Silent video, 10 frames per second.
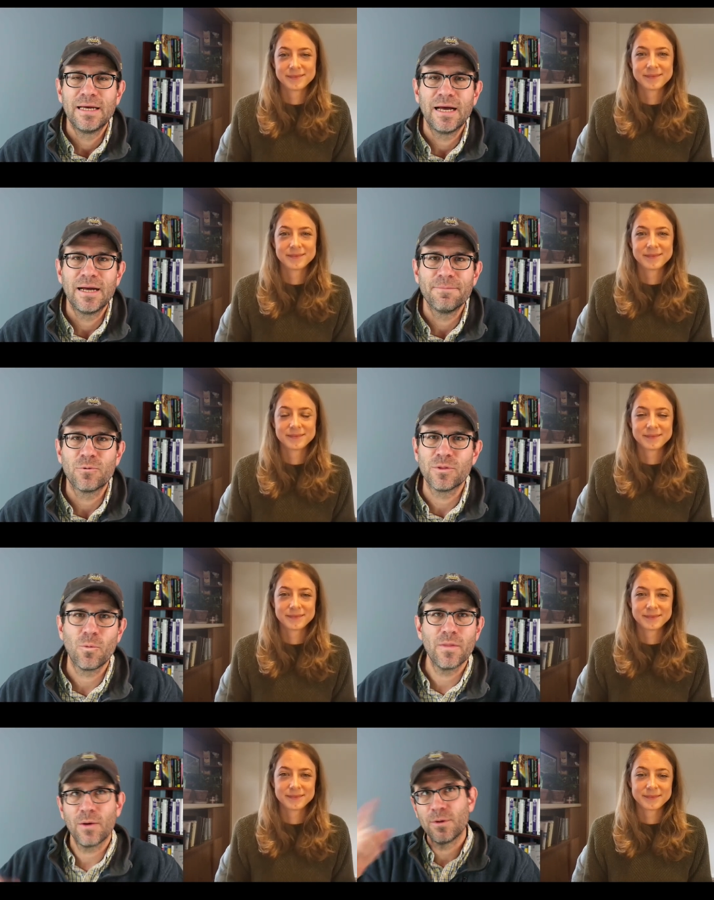Speaker 1: um, or the
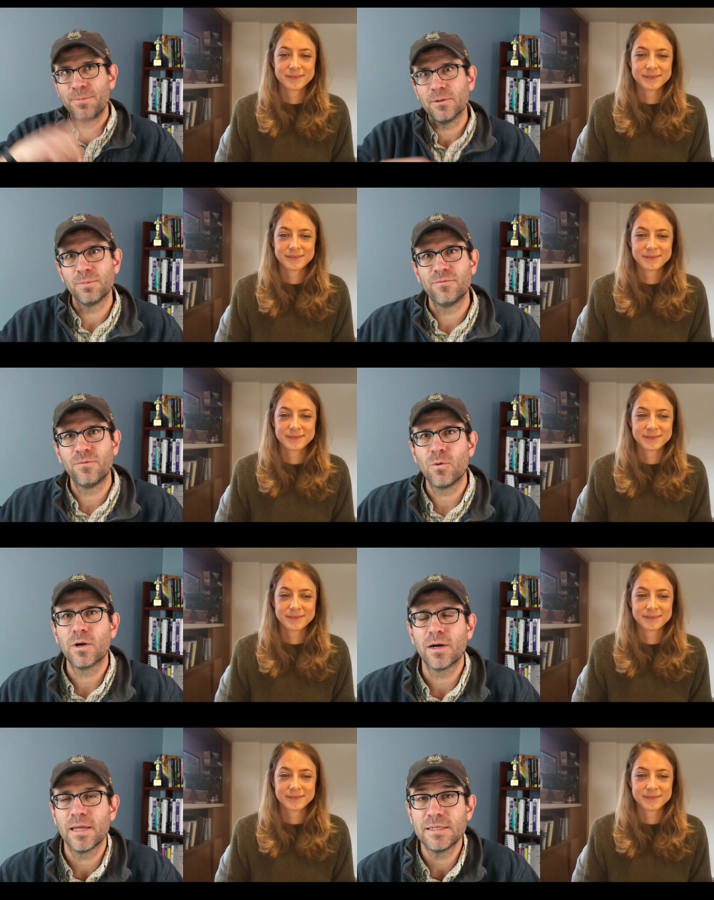one that we built
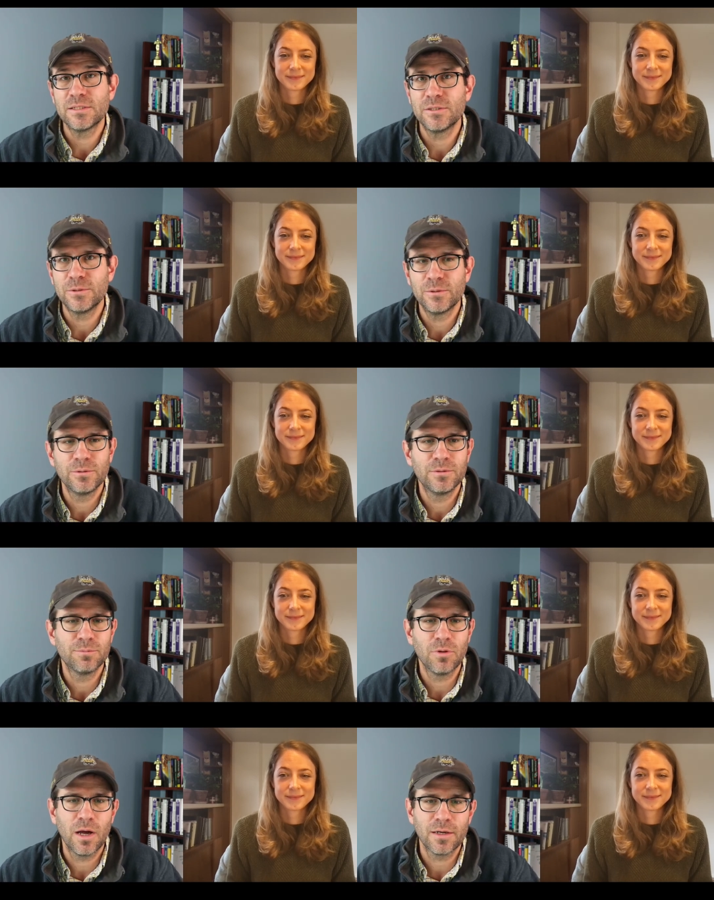before into the
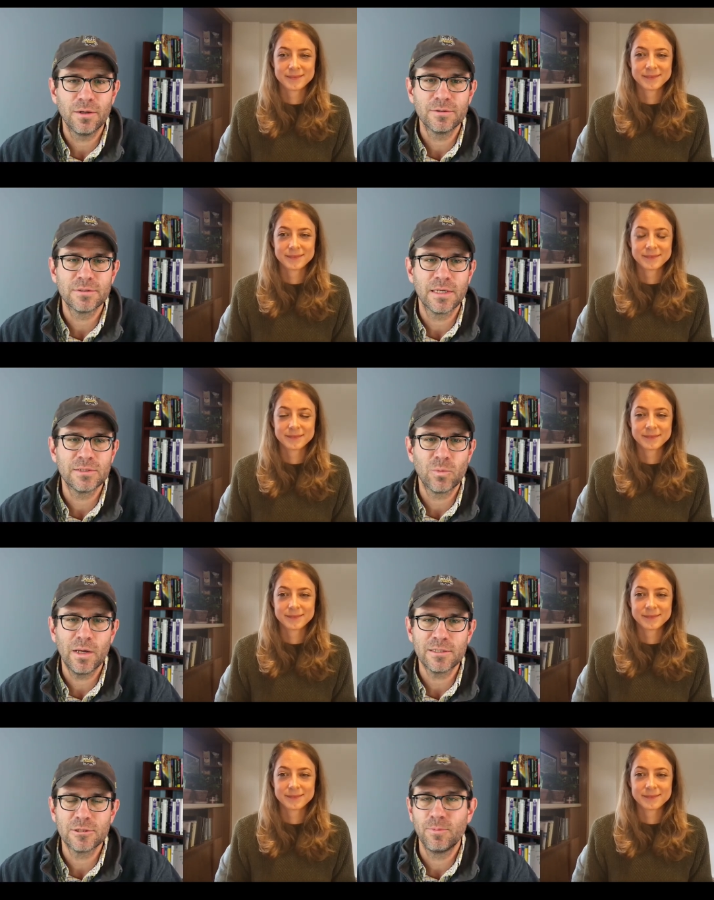blog notes as
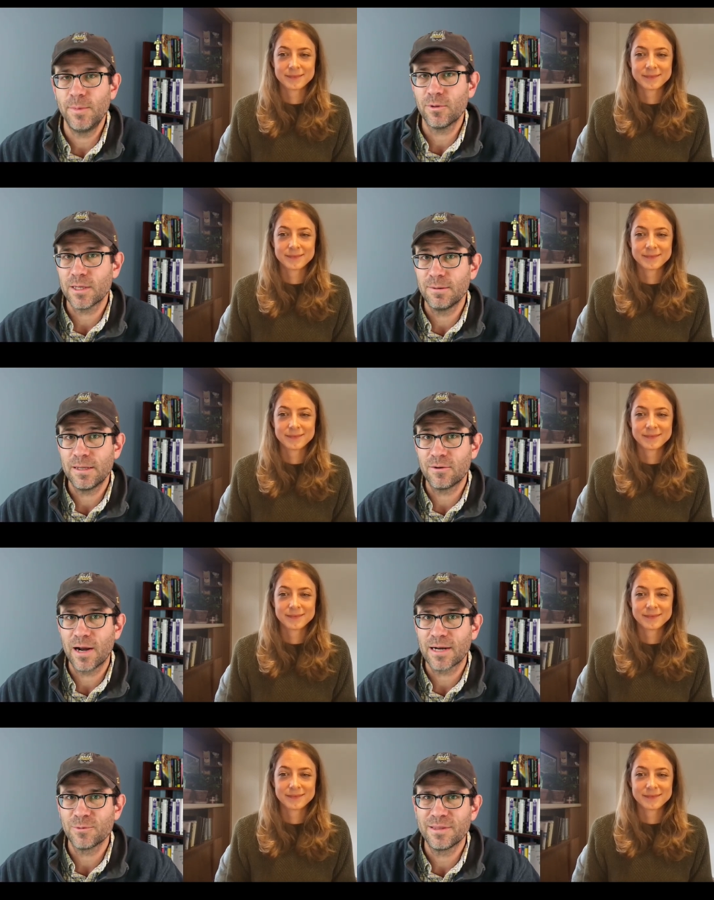well, so people can
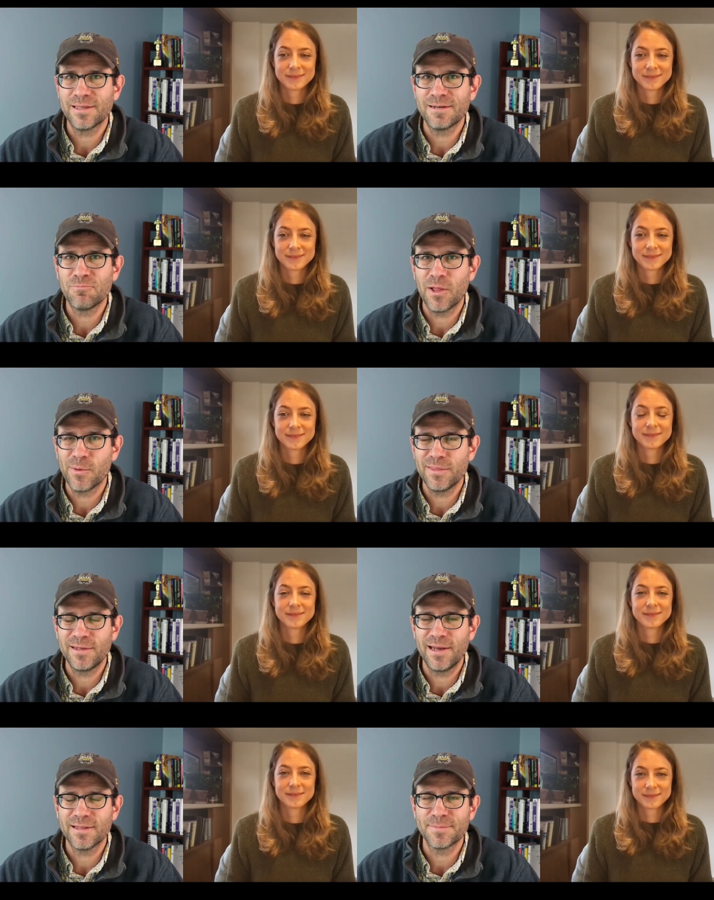interact with it and play with the
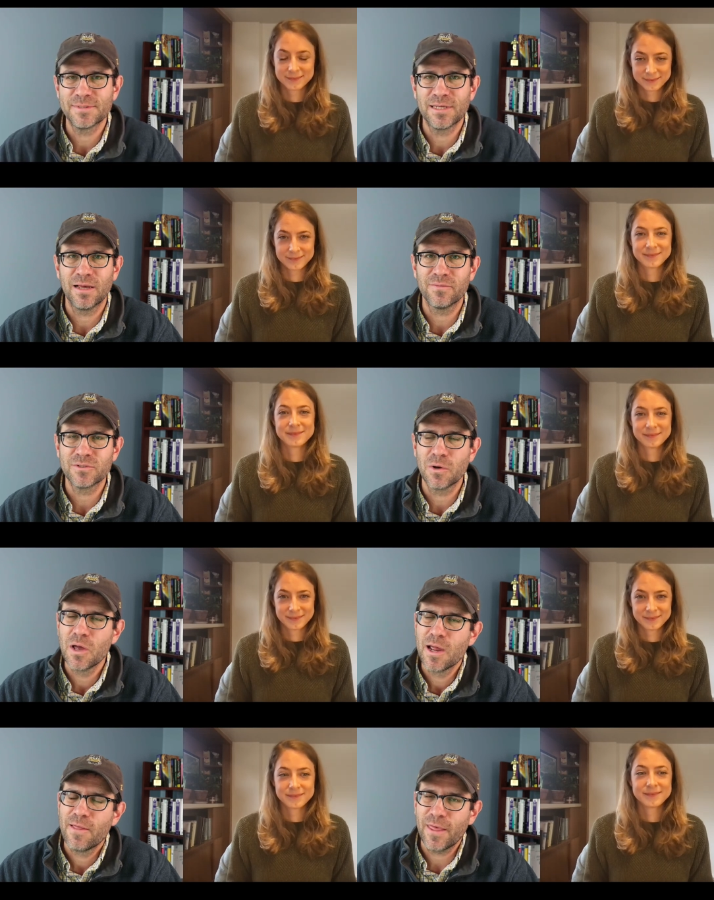data themselves. So
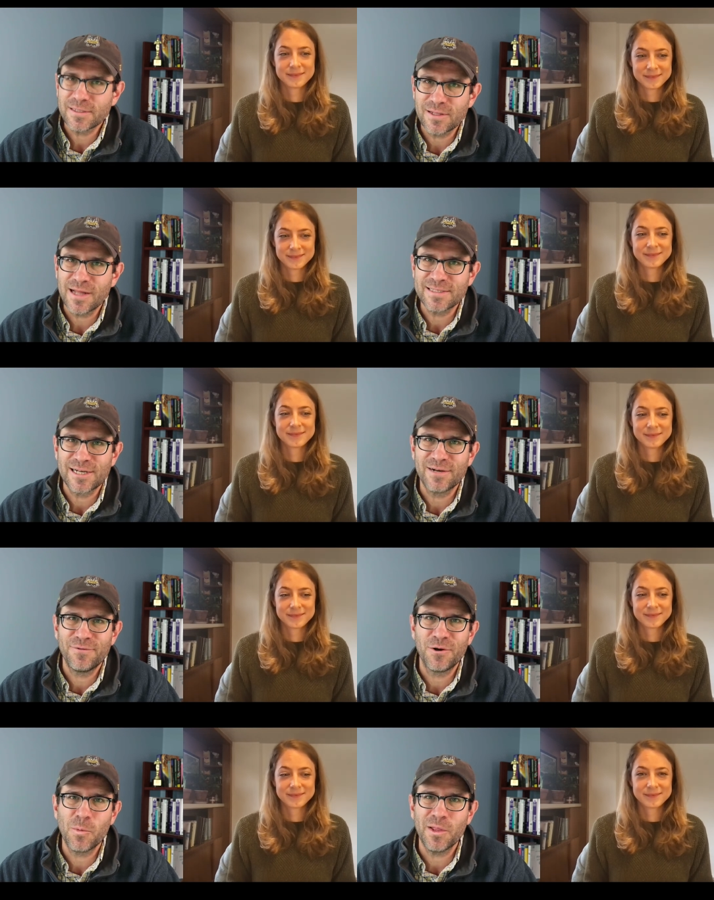thanks a lot, Sarah,
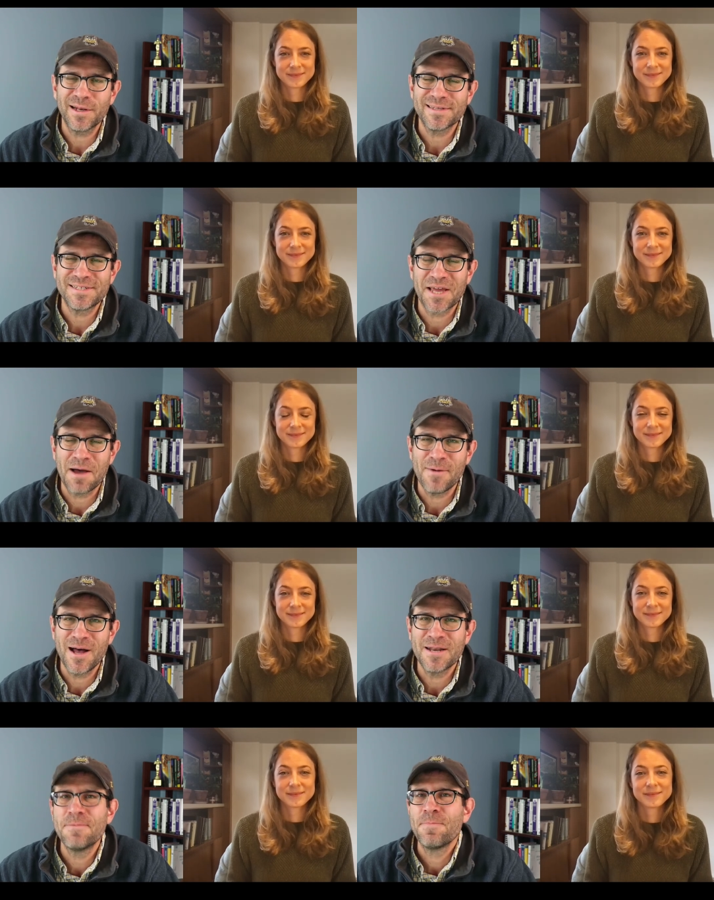for your willingness to come
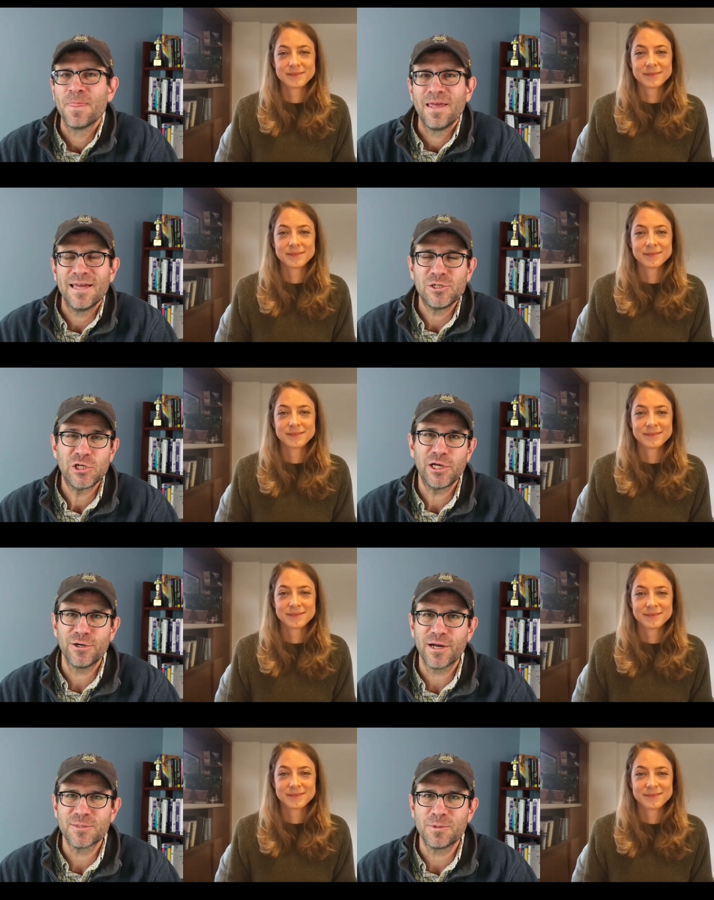on and share
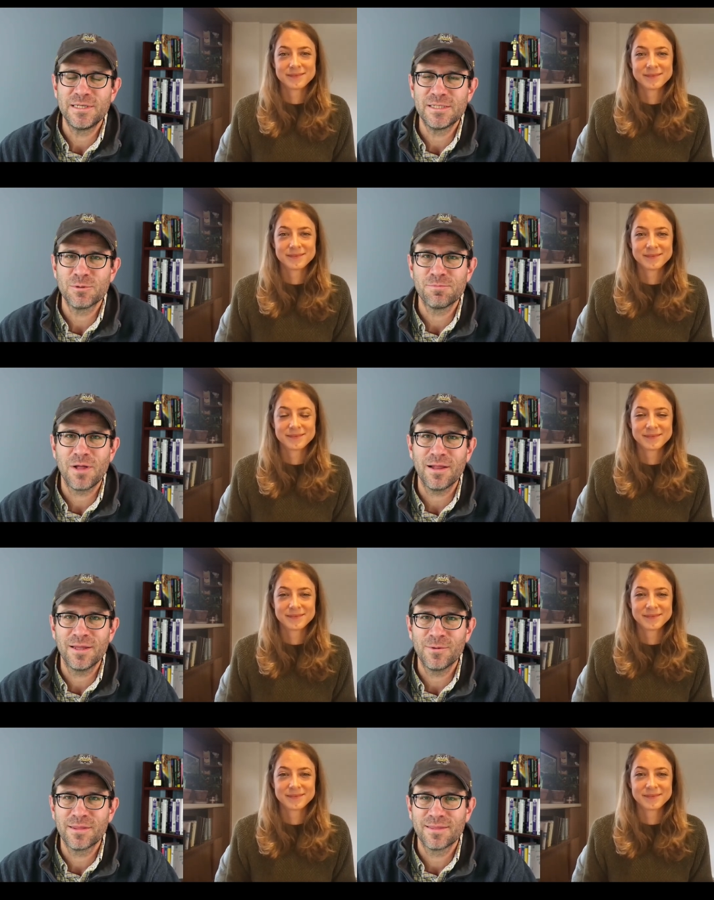your expertise with
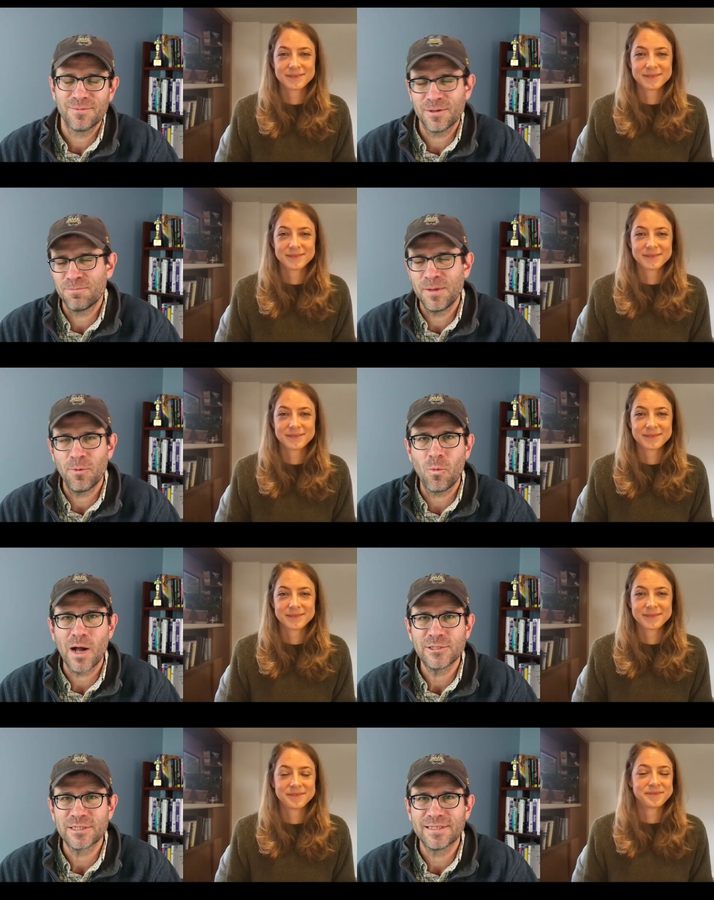Plotly with, with people
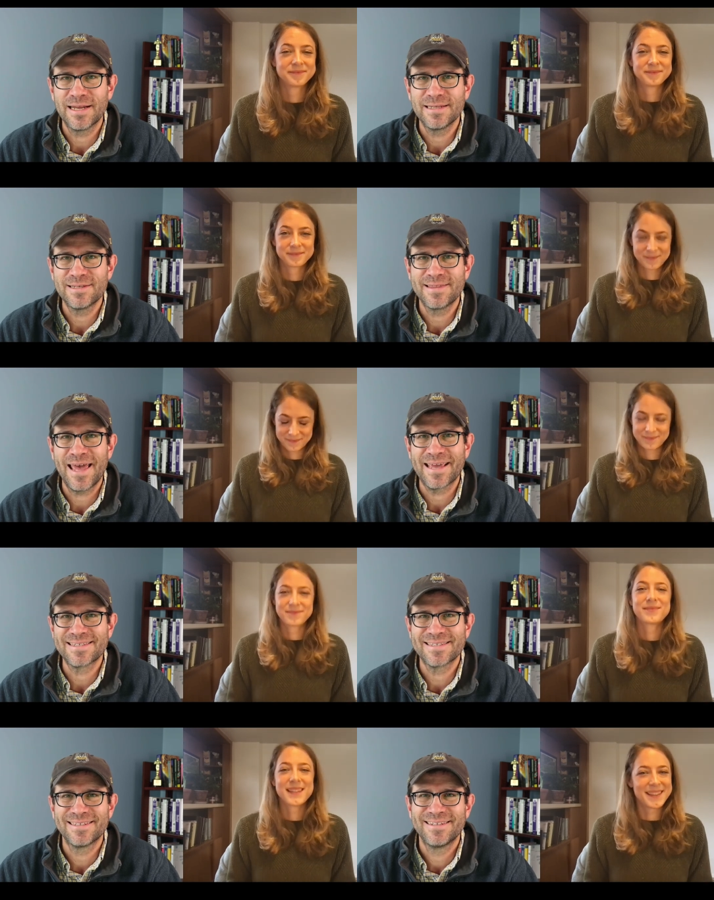watching today. So
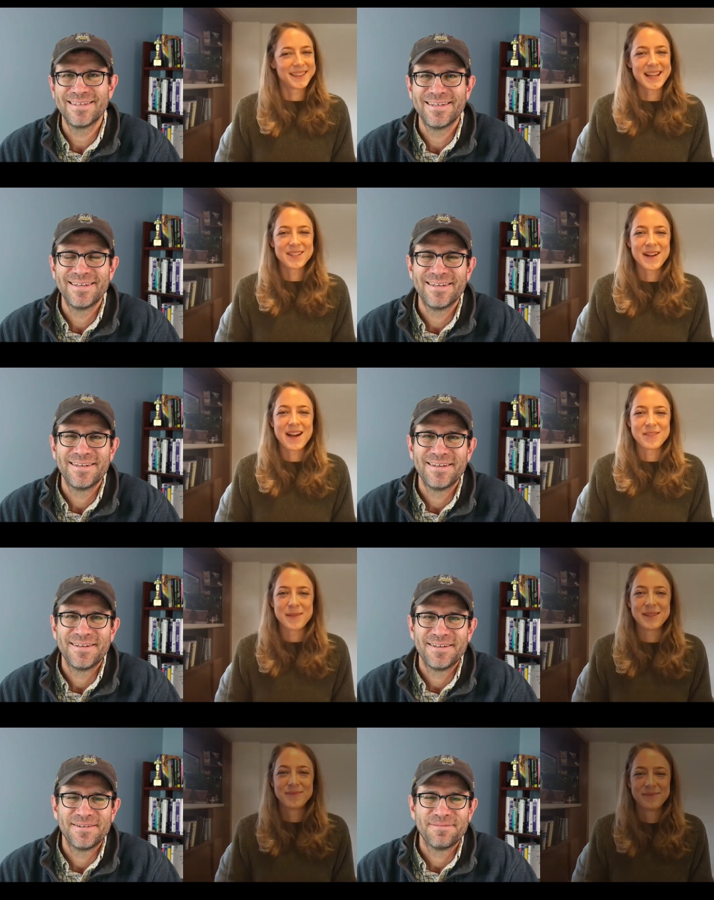thanks.
Speaker 2: Thanks for having
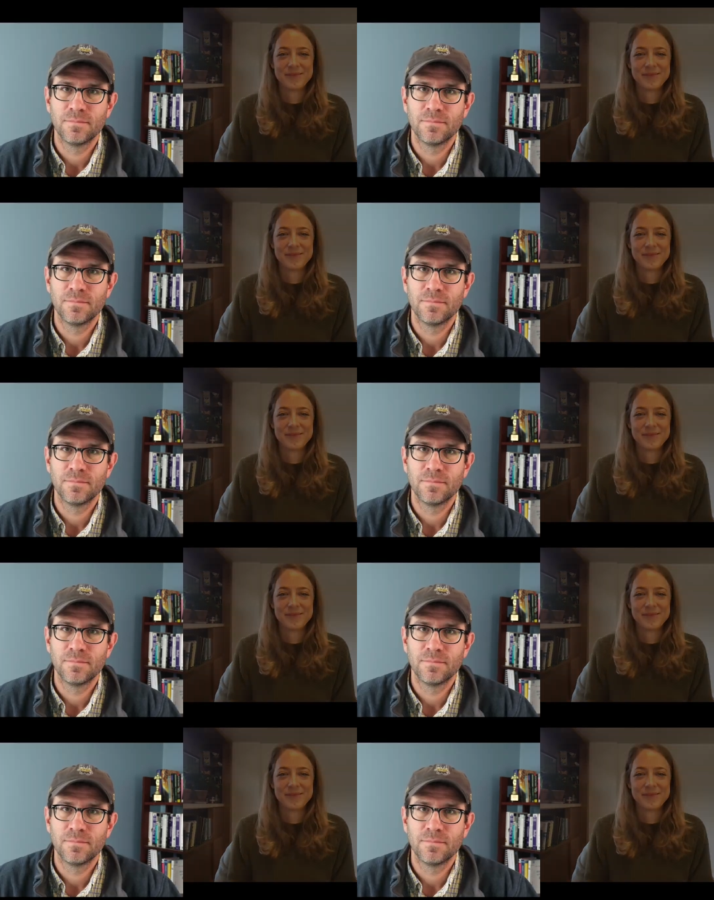me.